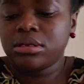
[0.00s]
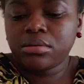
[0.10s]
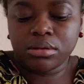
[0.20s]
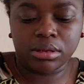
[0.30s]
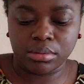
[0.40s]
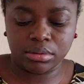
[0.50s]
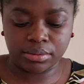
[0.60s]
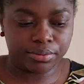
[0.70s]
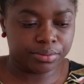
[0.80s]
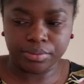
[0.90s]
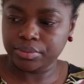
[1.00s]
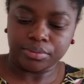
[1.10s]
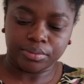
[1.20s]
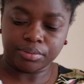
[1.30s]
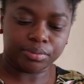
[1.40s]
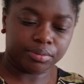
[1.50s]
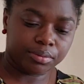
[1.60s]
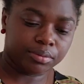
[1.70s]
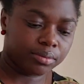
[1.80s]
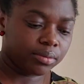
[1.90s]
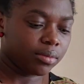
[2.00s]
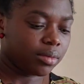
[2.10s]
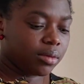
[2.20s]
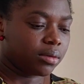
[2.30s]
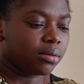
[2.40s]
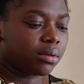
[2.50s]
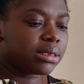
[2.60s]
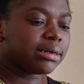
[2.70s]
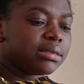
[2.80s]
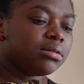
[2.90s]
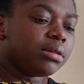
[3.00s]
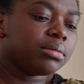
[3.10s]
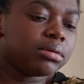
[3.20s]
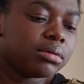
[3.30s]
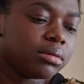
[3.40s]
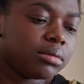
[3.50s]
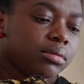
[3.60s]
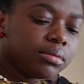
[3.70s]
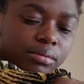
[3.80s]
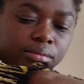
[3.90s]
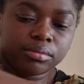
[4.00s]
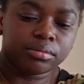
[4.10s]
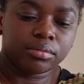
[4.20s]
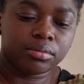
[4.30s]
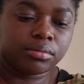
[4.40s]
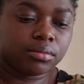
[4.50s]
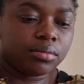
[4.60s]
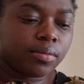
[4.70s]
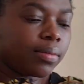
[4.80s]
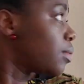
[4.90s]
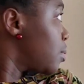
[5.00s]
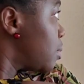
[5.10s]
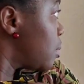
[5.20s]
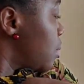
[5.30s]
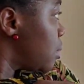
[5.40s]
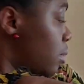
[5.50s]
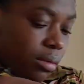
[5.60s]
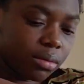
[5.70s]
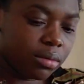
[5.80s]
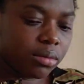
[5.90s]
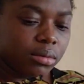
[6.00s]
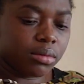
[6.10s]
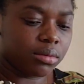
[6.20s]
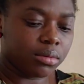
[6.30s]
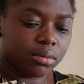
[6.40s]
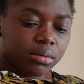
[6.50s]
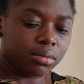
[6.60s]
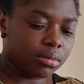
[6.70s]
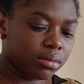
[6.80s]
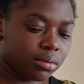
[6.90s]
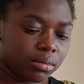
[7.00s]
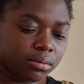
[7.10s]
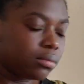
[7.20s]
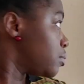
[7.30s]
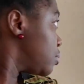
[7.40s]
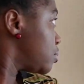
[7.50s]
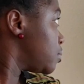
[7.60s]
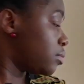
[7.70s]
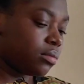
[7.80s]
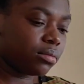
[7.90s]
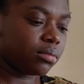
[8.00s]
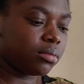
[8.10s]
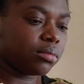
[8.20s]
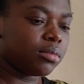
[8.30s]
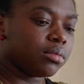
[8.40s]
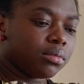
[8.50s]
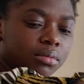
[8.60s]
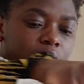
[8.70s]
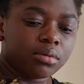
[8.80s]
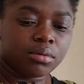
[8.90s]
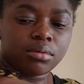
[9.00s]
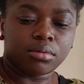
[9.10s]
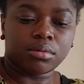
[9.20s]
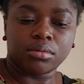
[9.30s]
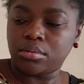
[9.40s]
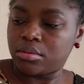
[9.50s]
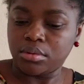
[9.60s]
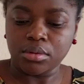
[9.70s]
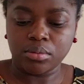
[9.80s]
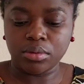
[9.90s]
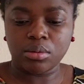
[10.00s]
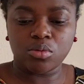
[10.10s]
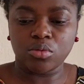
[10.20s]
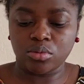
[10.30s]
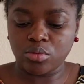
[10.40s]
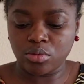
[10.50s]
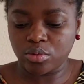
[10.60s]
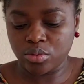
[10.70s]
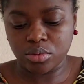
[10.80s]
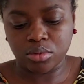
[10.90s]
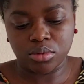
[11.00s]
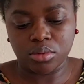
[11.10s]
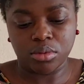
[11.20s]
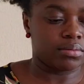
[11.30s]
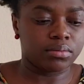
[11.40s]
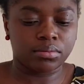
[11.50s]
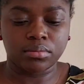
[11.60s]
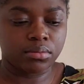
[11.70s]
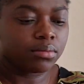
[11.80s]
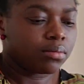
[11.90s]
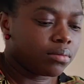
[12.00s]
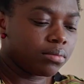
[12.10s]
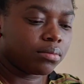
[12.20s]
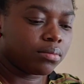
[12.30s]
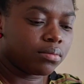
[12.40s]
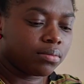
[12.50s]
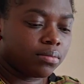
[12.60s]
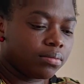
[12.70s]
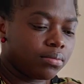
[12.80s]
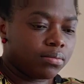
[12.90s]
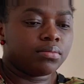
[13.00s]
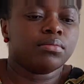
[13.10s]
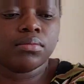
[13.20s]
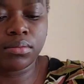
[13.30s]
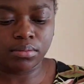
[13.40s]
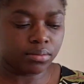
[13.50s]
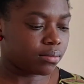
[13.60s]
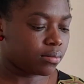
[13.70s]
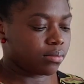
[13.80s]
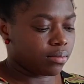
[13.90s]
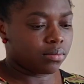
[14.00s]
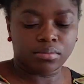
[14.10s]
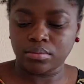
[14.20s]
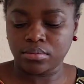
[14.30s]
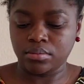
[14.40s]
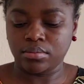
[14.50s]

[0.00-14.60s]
a newborn, it's not easy, so but I have to do it. Yeah, ironing is something I don't really enjoy doing, but I must do it because I don't like seeing my kids wearing on iron clothes.